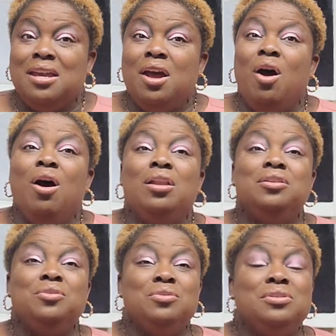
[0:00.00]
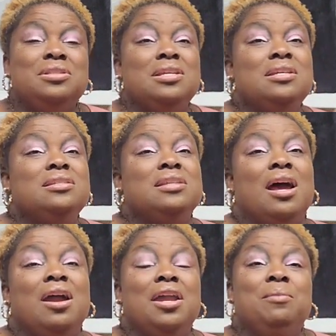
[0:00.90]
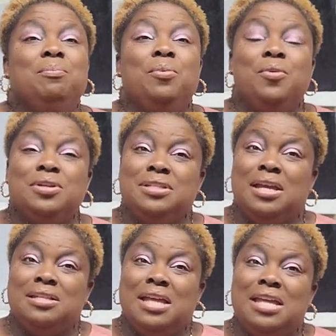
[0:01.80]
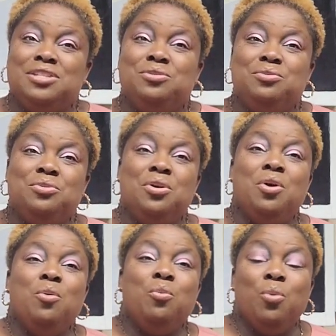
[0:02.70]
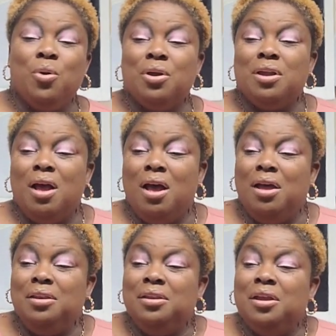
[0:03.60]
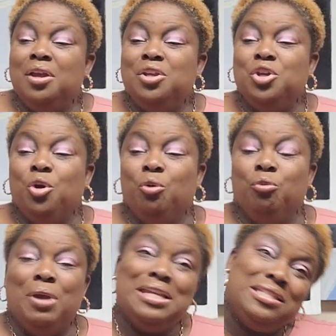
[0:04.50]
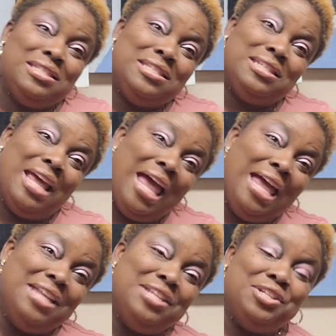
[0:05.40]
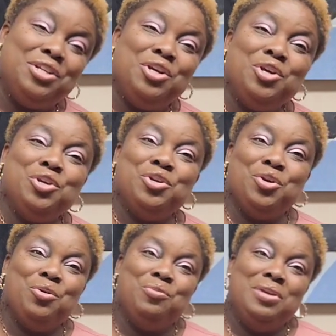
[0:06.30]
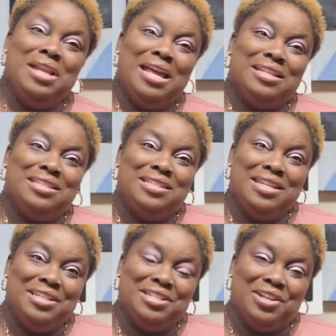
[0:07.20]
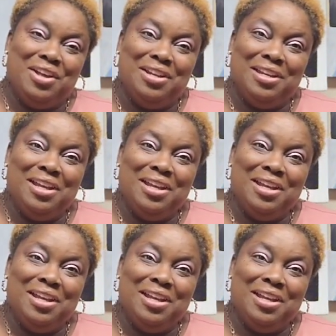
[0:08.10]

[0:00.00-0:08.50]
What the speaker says: all of those things are important as you work on your rest and your relaxation.